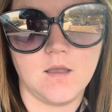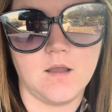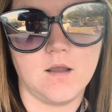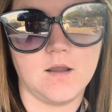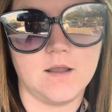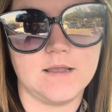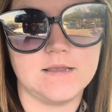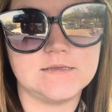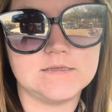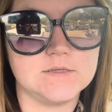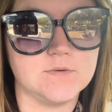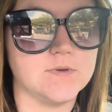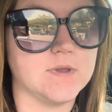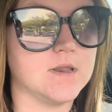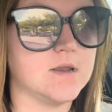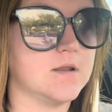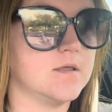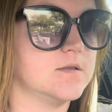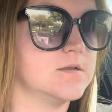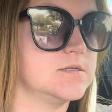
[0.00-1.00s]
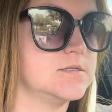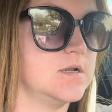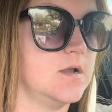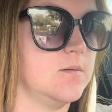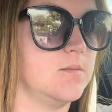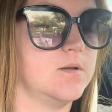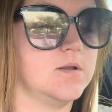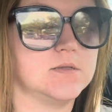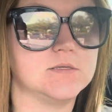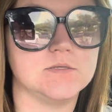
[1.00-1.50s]
All right, so we got another
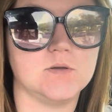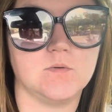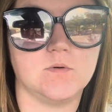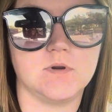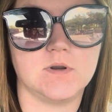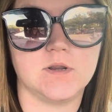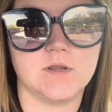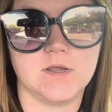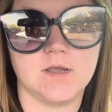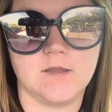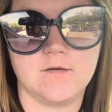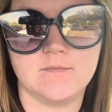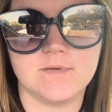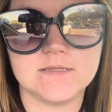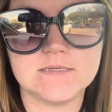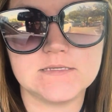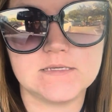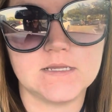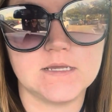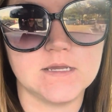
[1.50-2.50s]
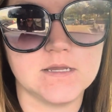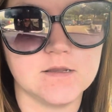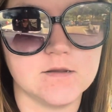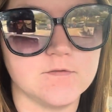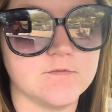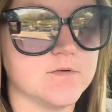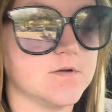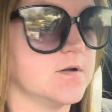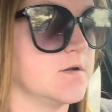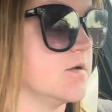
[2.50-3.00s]
Starbucks order. I've been sitting
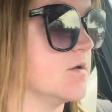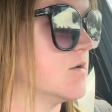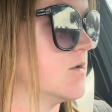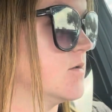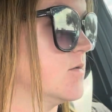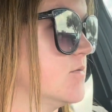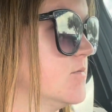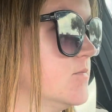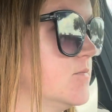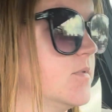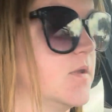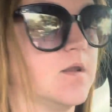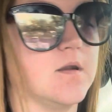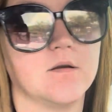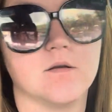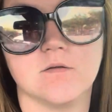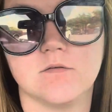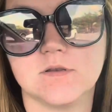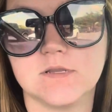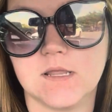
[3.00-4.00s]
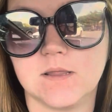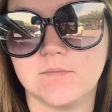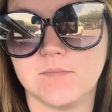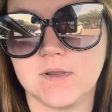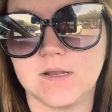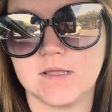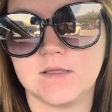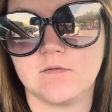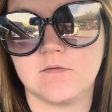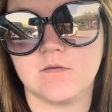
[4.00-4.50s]
here for a good, I don't know, 10
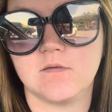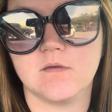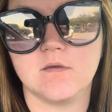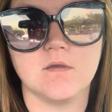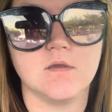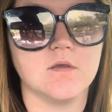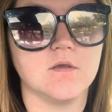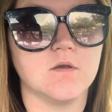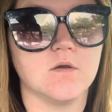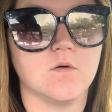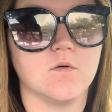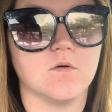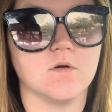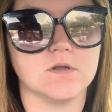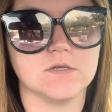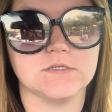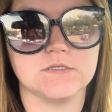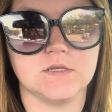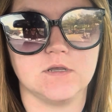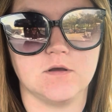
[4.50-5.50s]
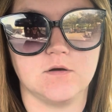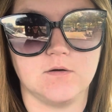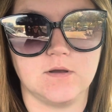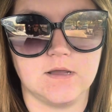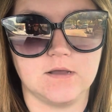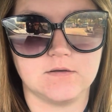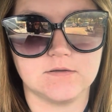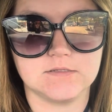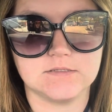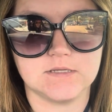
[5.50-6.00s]
minutes or so
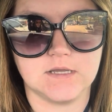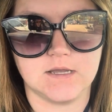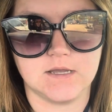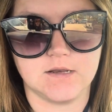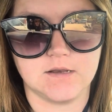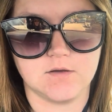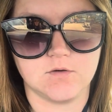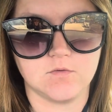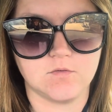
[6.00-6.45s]
outside.